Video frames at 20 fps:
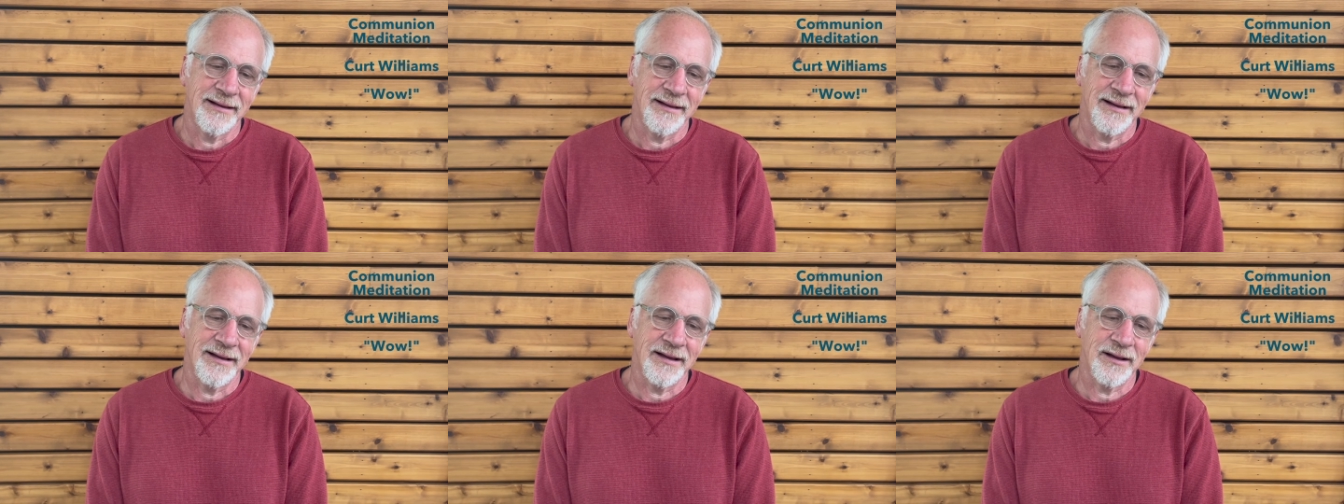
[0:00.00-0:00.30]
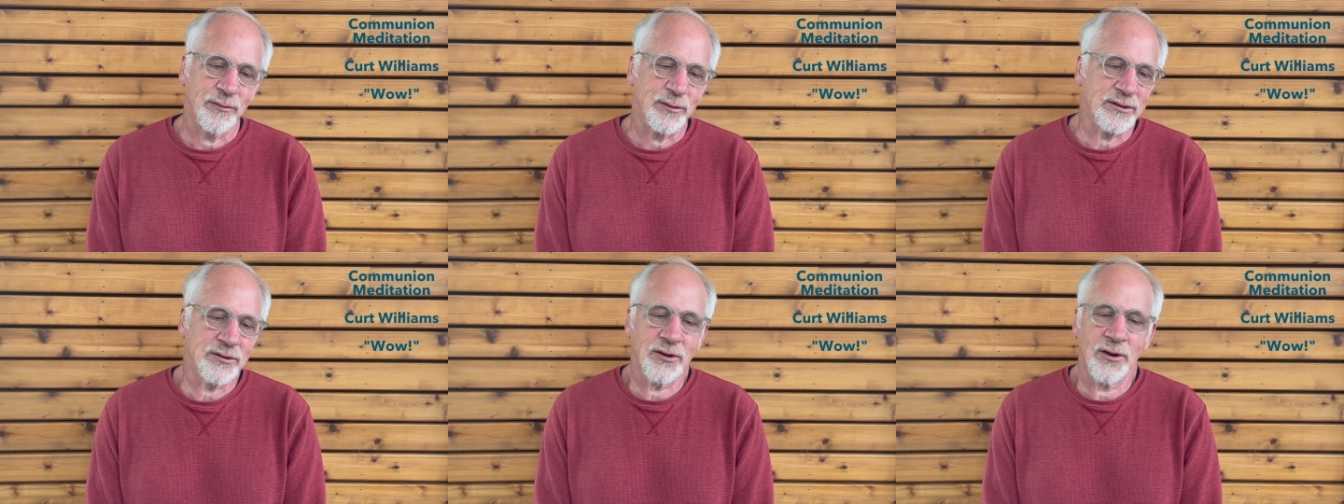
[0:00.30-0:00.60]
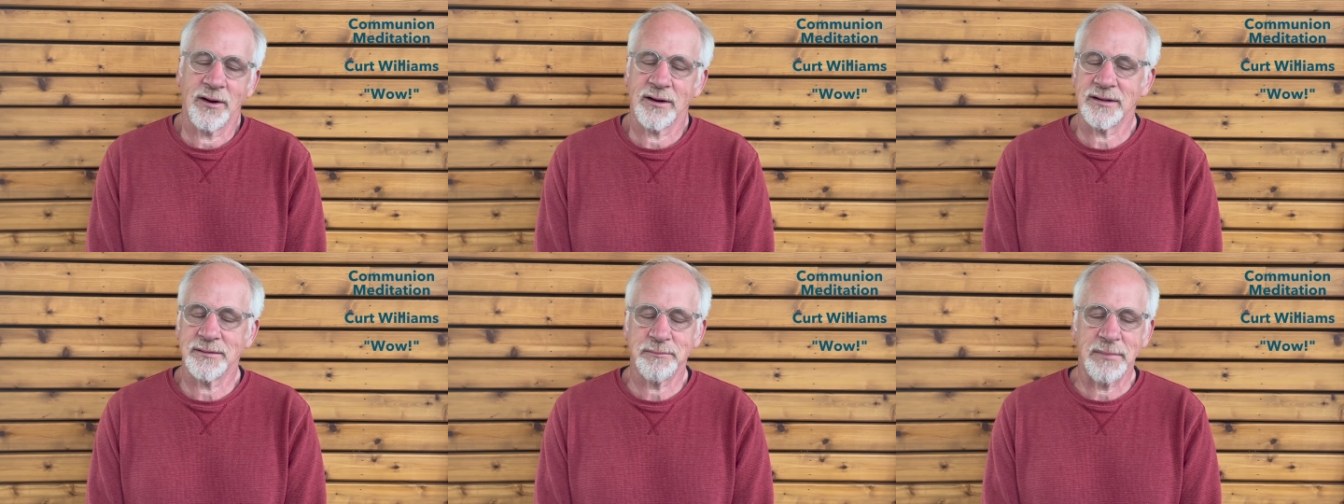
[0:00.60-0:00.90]
uh, we
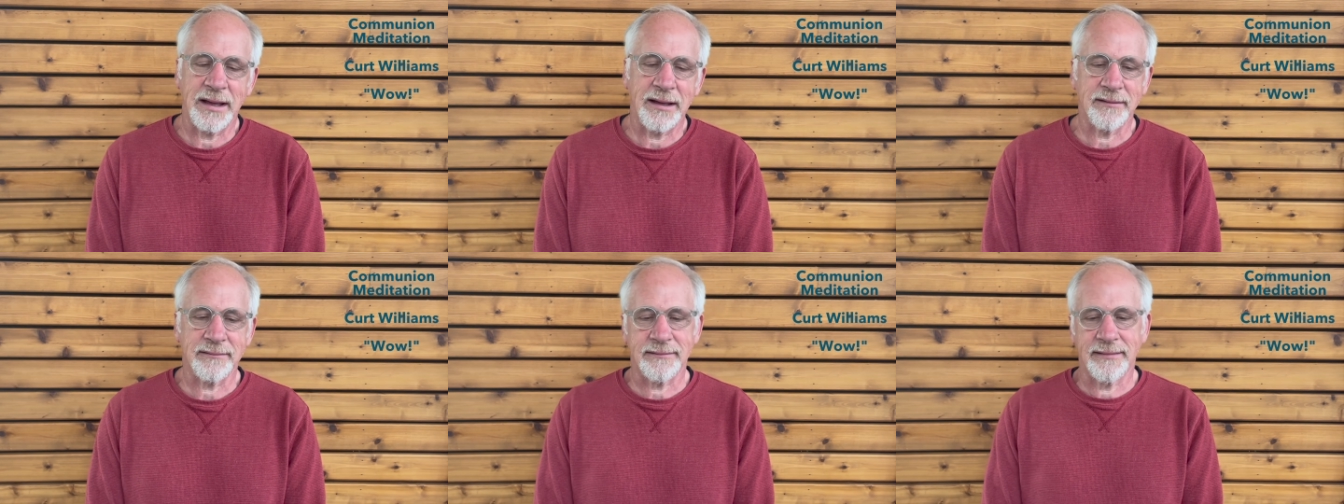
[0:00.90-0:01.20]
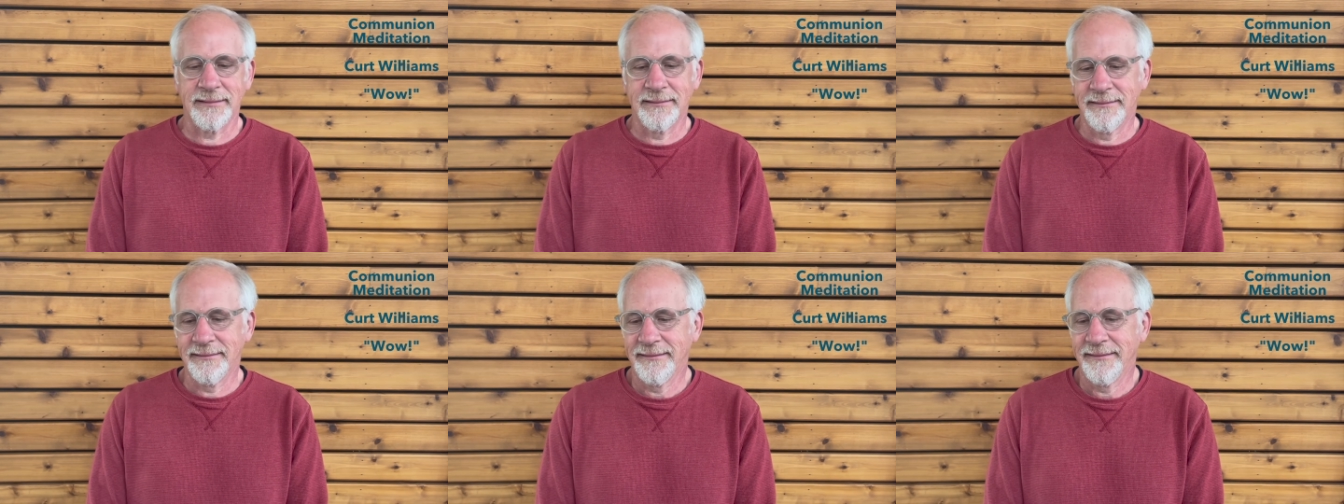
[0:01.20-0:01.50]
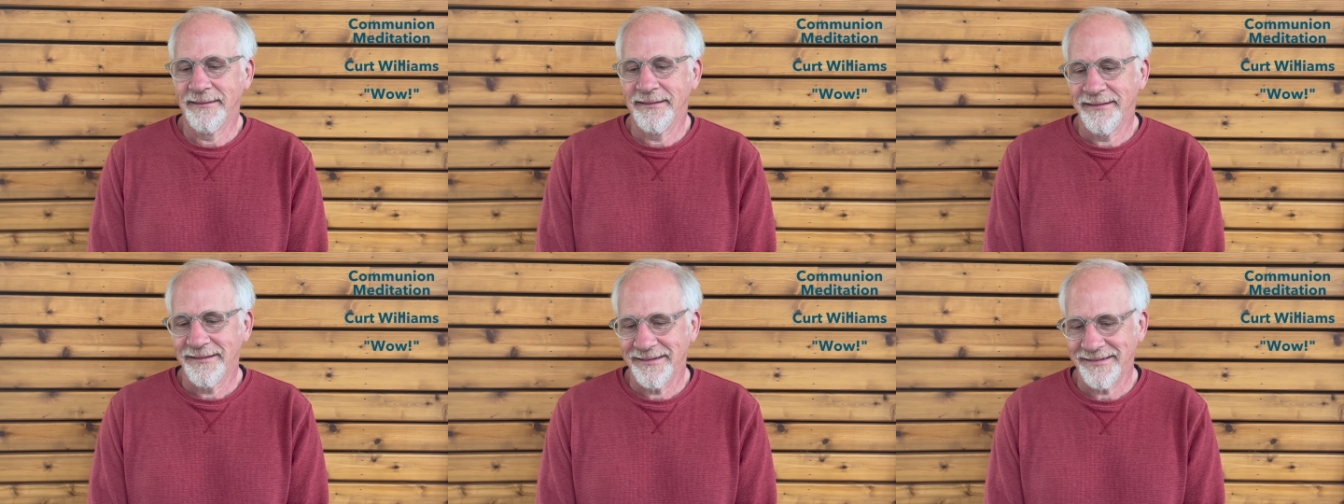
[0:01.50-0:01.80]
talked about
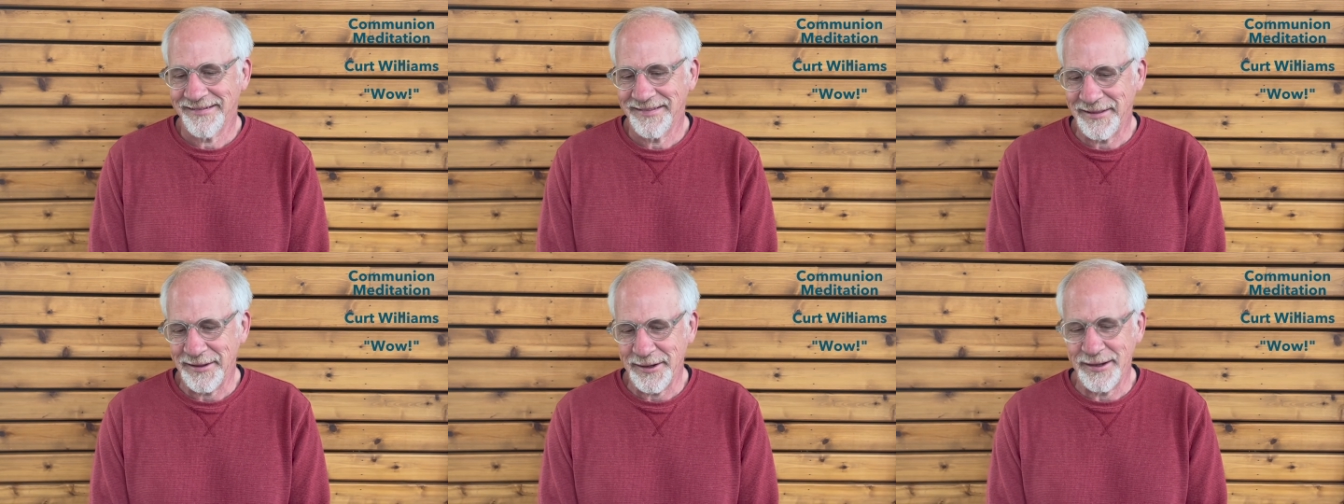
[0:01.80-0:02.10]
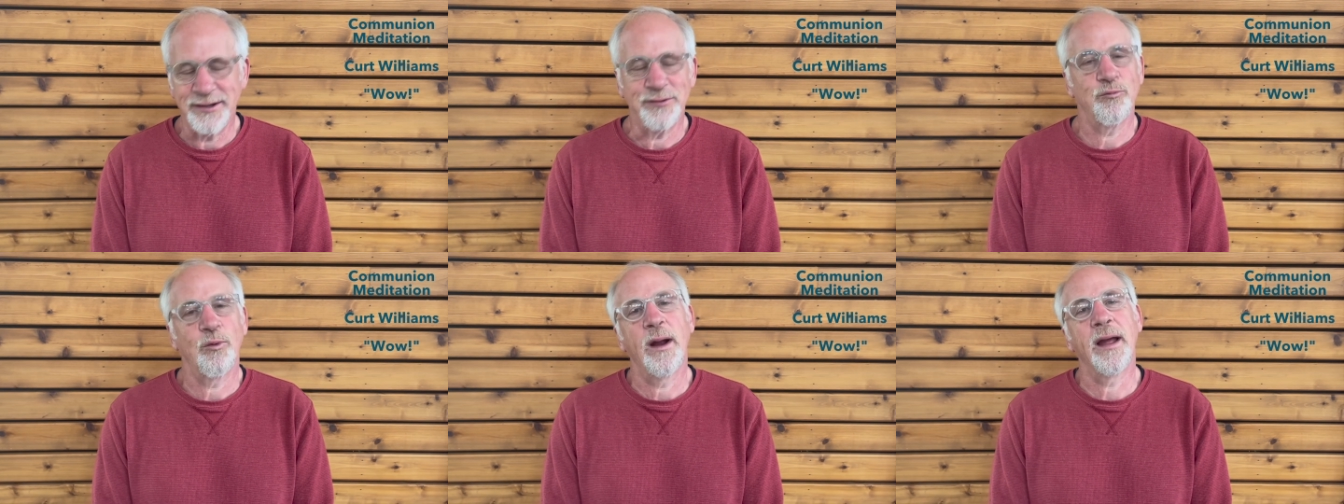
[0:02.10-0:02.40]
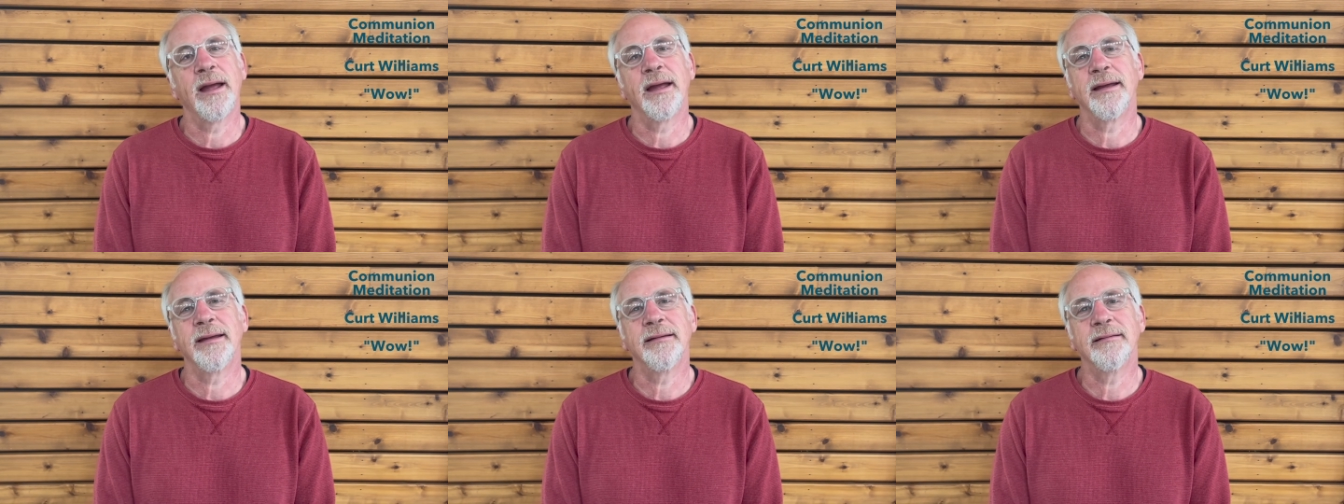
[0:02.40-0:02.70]
the heat
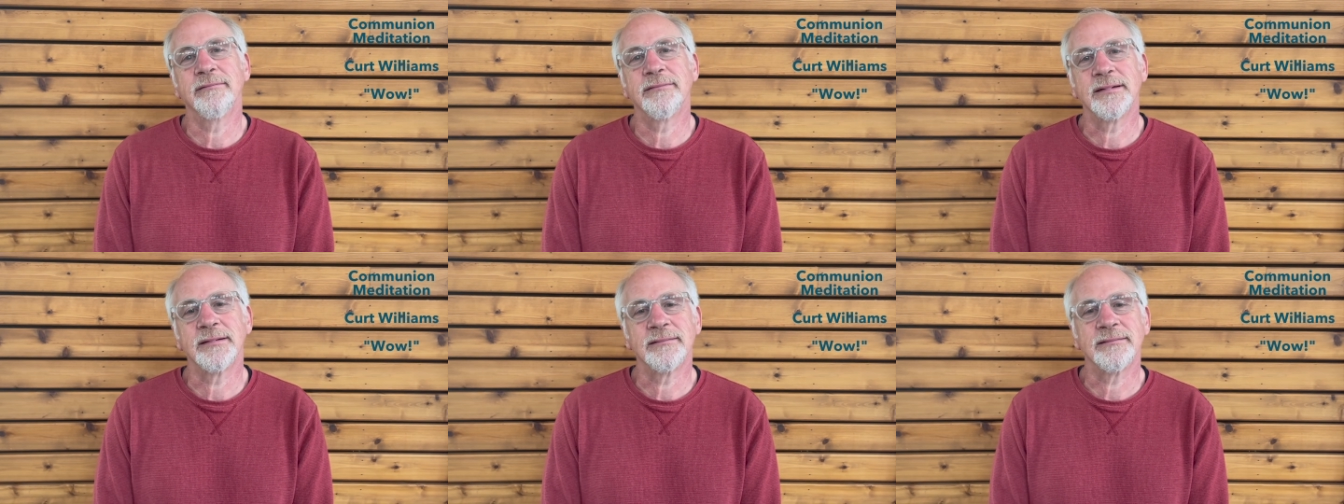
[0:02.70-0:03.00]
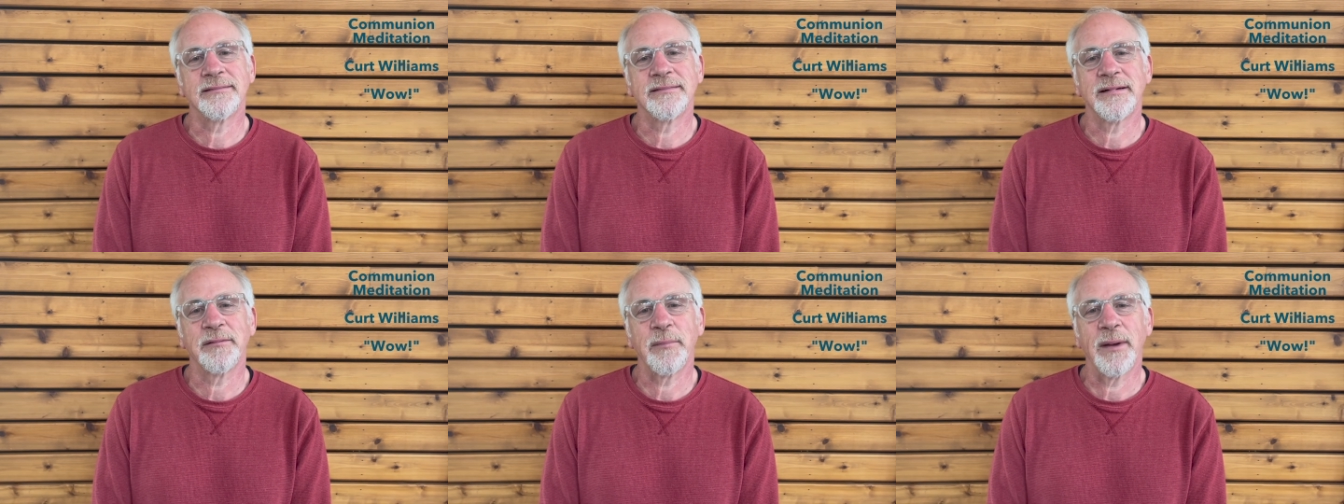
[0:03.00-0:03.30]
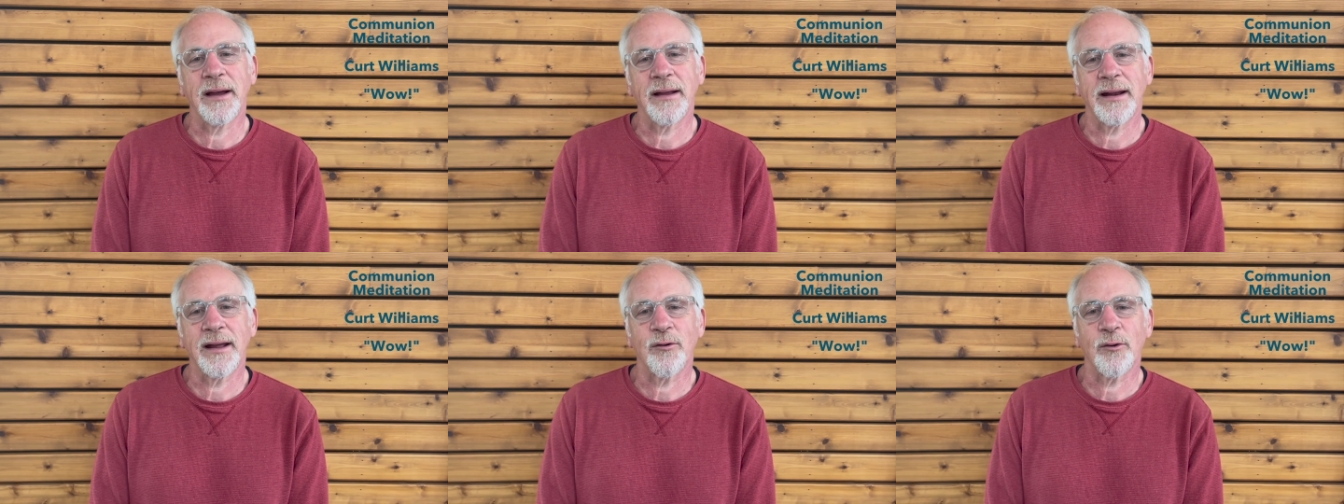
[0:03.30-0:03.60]
wave and
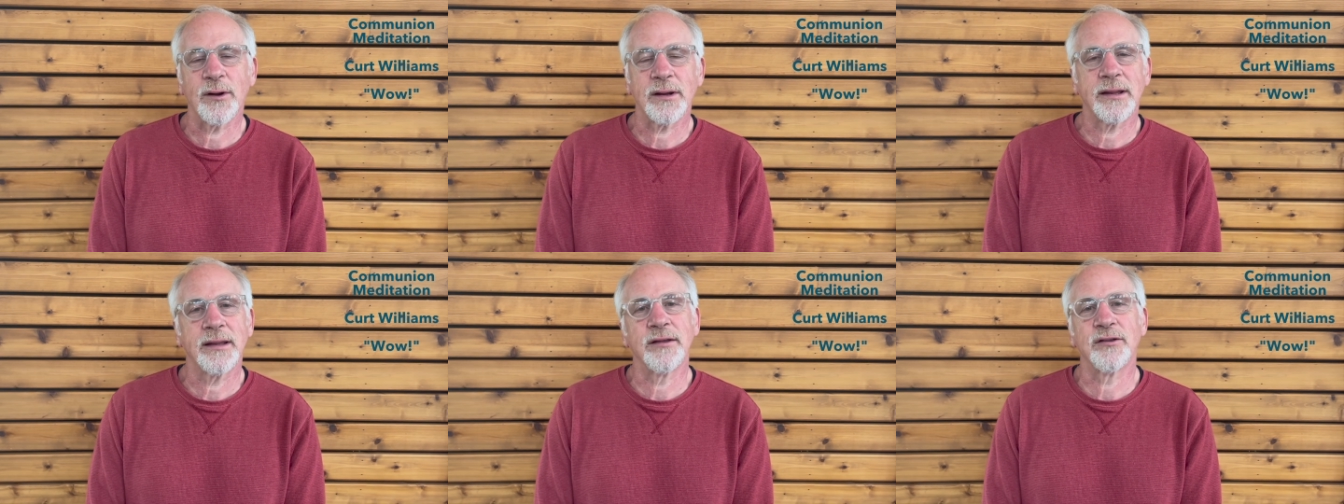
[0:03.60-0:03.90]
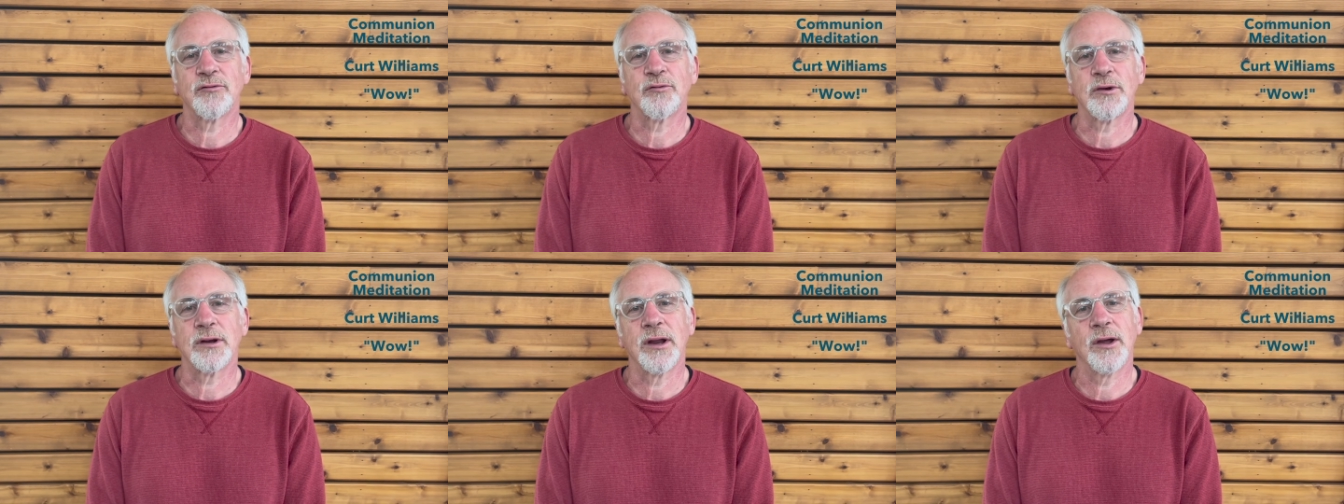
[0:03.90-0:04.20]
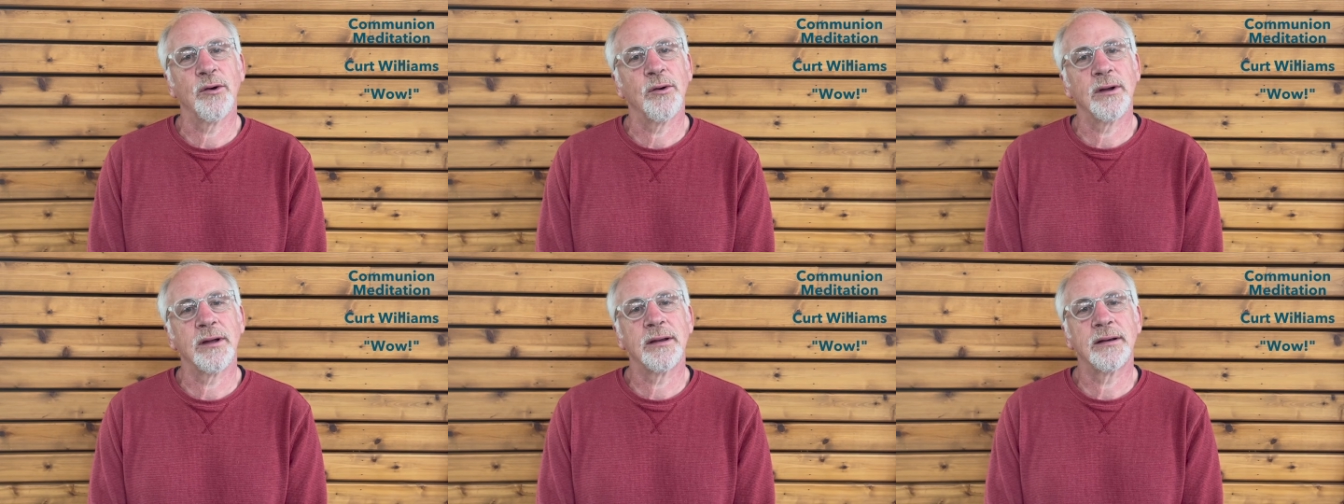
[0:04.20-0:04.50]
about how our kids were doing,